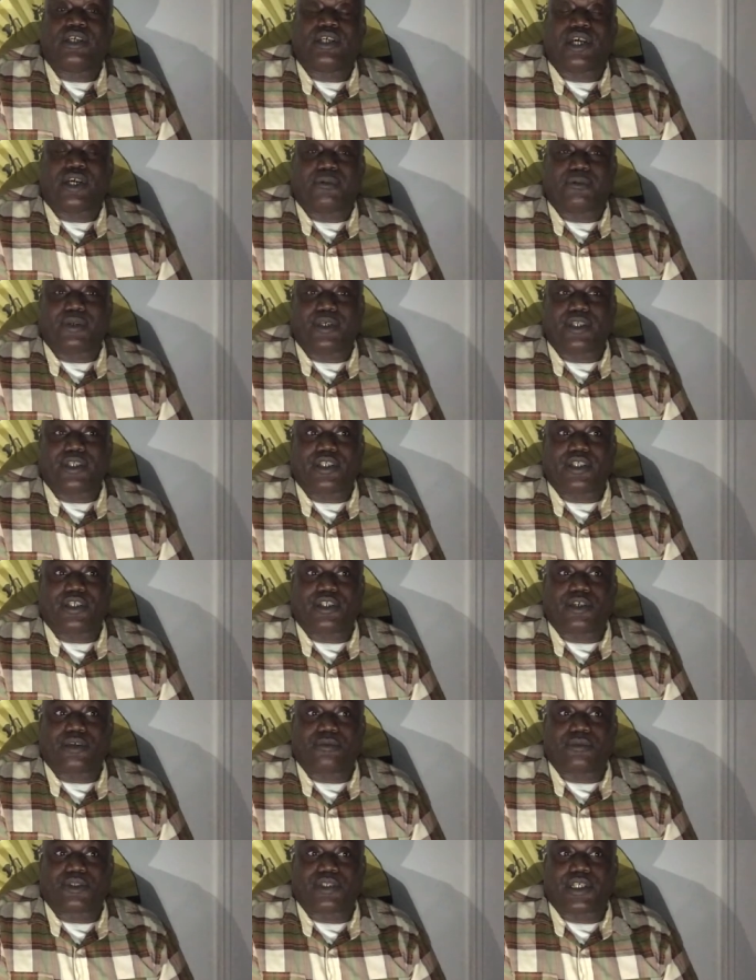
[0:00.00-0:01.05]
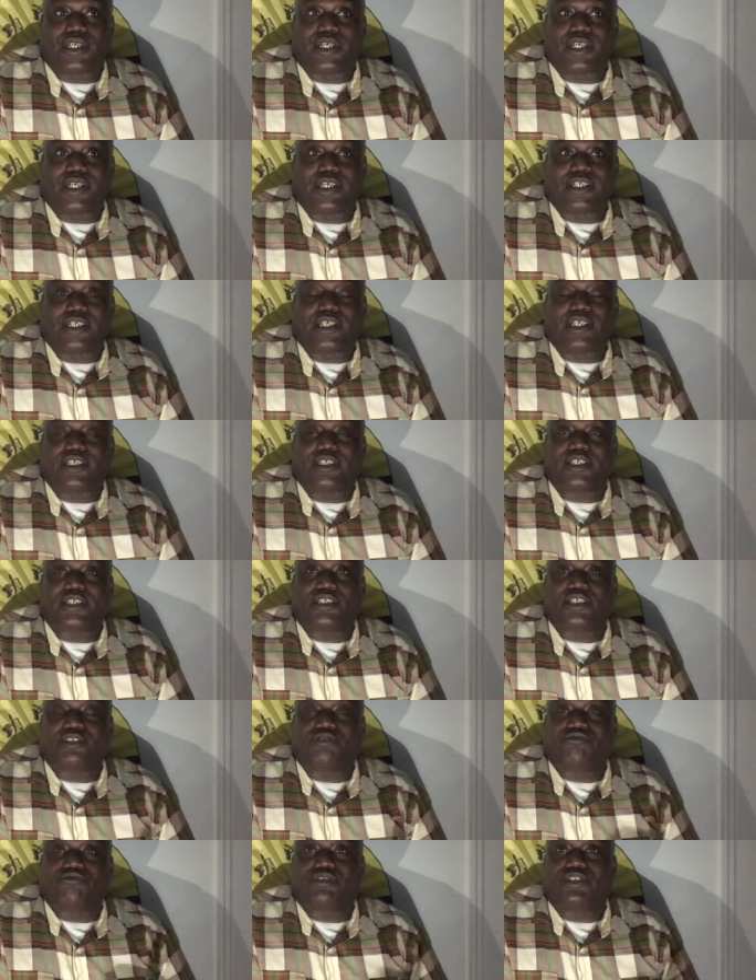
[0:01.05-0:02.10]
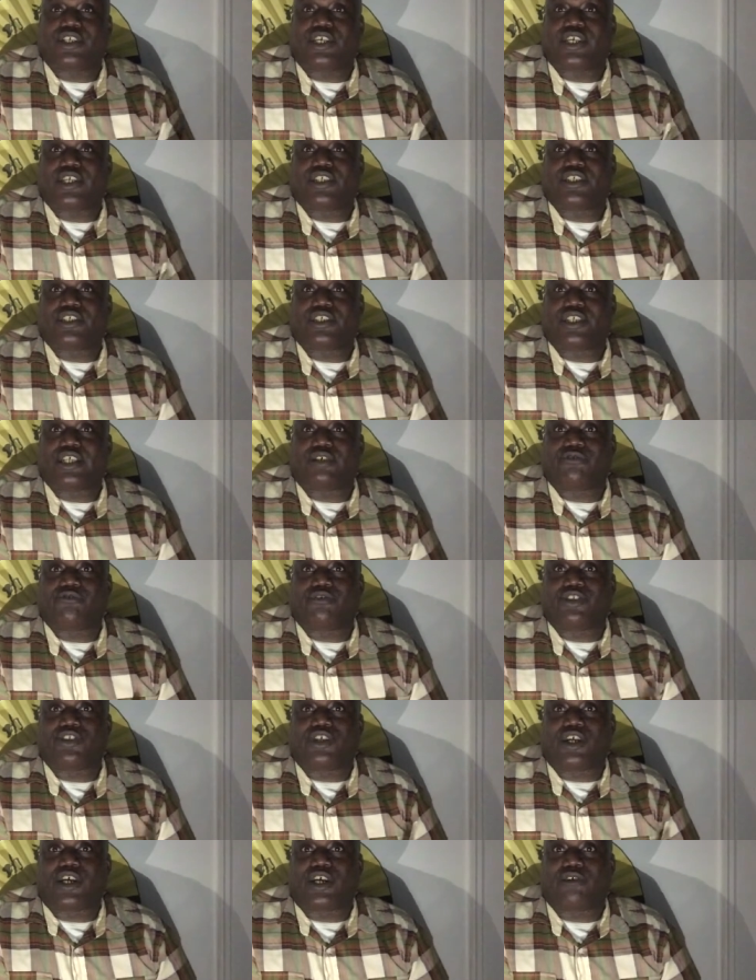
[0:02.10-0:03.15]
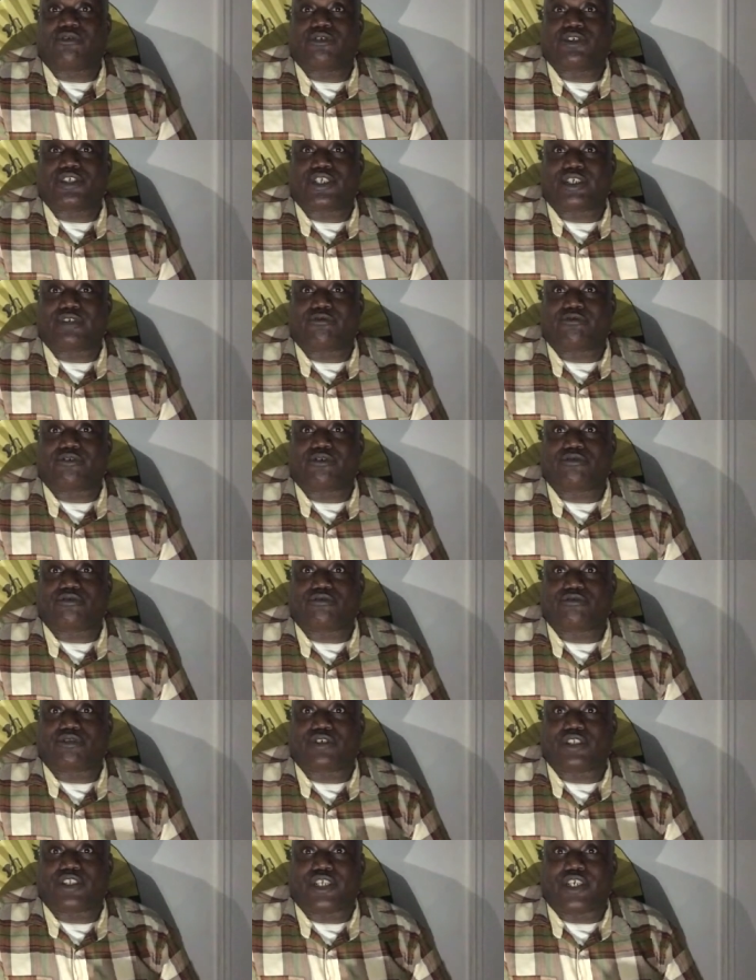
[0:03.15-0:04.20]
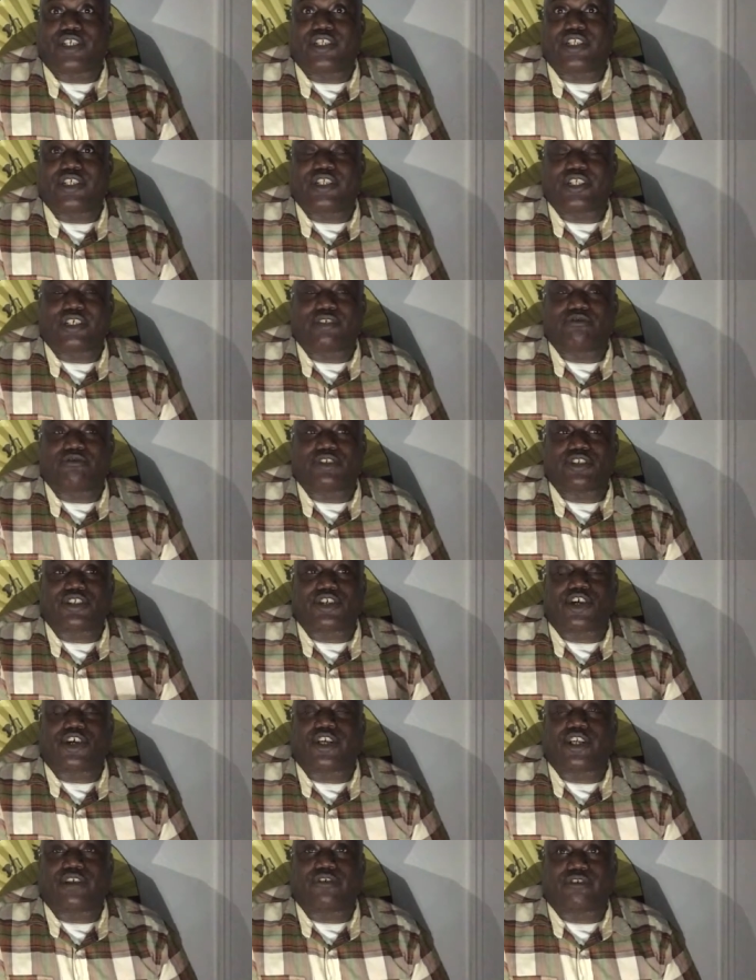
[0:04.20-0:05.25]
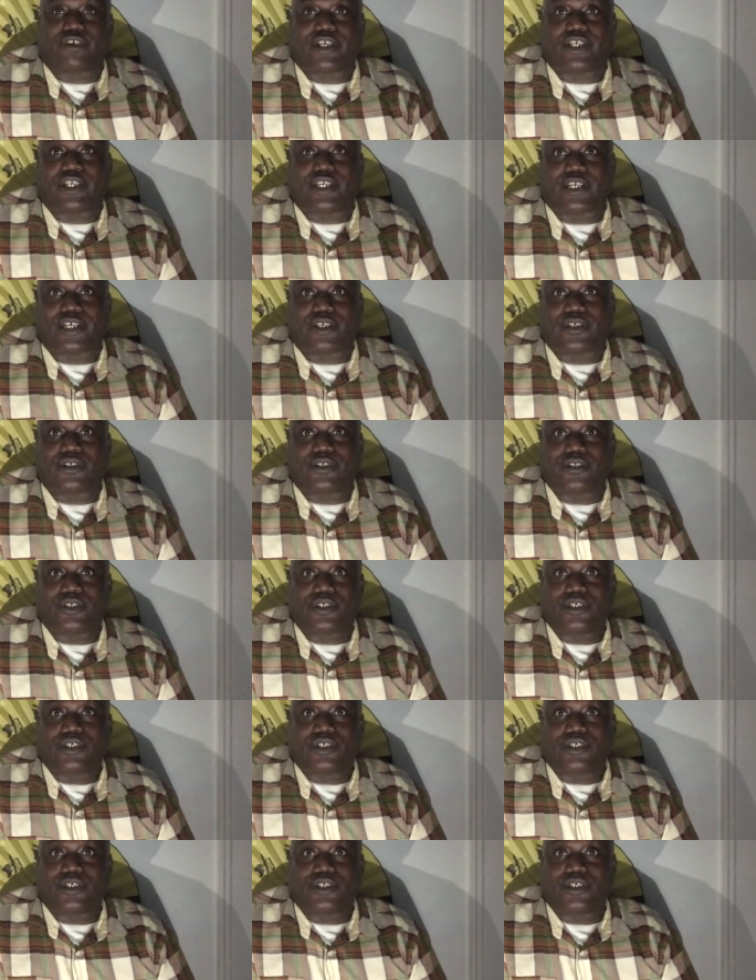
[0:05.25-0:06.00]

I mean, you know what I'm saying? It, it, it's, ridiculous. It's getting, redu- it's getting re redundant and retarded right now.